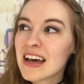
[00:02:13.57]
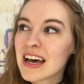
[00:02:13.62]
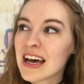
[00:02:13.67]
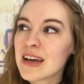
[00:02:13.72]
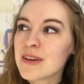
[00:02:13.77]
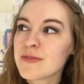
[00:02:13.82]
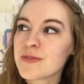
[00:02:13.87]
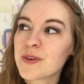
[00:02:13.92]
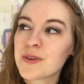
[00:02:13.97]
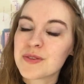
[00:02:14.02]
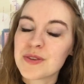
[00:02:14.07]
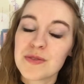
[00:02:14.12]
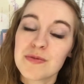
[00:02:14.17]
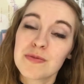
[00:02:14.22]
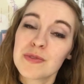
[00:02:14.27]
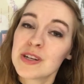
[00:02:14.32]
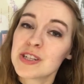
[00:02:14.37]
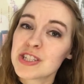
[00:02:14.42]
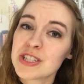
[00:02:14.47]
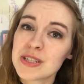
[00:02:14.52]
I found the
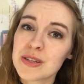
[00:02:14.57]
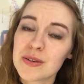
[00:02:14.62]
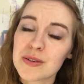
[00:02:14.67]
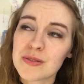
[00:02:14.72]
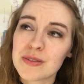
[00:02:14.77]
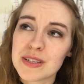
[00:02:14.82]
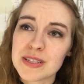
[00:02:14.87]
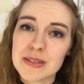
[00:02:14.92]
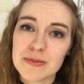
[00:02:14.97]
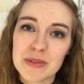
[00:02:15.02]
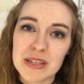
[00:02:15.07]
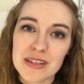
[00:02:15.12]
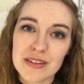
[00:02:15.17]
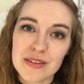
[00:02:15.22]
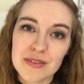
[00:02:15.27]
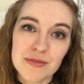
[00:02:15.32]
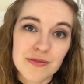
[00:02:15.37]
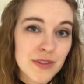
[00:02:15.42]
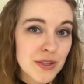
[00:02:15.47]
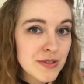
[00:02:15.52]
French deodorant a bit
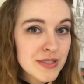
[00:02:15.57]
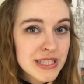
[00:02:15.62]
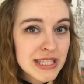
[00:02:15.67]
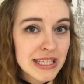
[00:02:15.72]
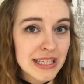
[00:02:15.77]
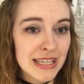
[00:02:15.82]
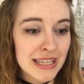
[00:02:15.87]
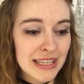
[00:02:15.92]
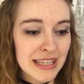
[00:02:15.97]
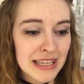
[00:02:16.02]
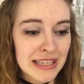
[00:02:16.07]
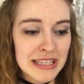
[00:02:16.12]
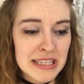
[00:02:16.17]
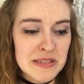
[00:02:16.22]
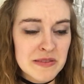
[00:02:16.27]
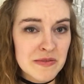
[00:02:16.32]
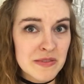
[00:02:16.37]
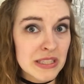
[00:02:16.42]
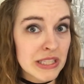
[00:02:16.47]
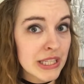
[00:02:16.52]
confusing and I
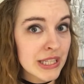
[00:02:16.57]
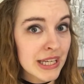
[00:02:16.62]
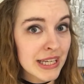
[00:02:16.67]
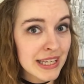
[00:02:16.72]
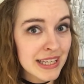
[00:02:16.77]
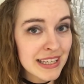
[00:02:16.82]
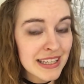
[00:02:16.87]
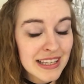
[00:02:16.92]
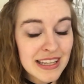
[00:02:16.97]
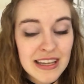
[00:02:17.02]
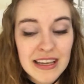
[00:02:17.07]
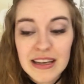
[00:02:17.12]
didn't really like it.